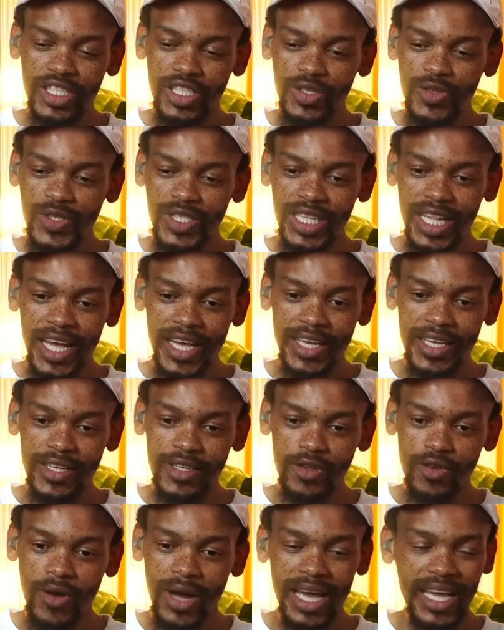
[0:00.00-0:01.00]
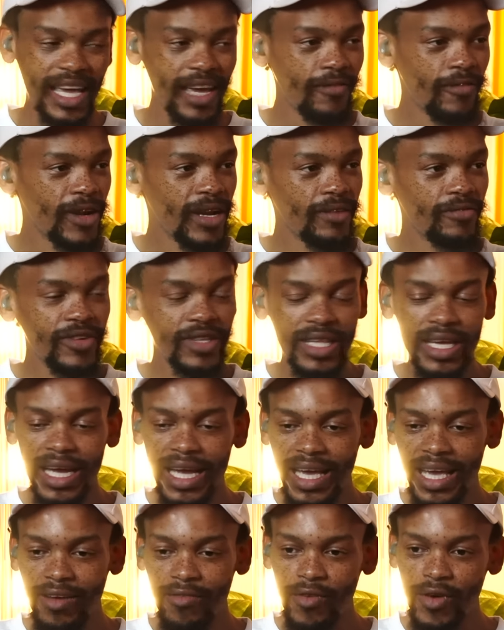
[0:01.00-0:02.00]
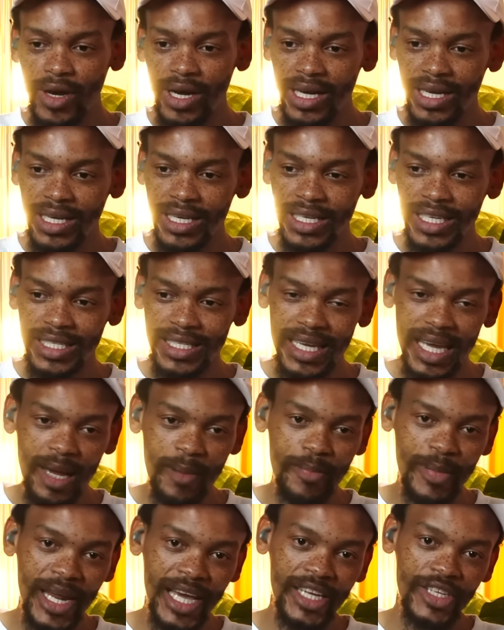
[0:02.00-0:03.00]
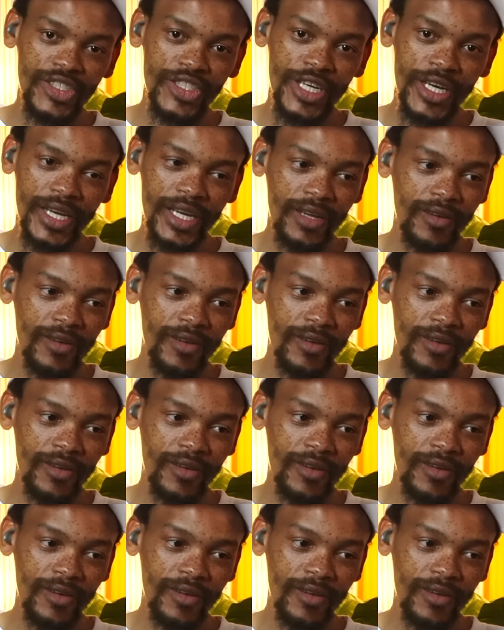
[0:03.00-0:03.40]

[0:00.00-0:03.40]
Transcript: It was like, I gave her everything. I gave her an entire blank check,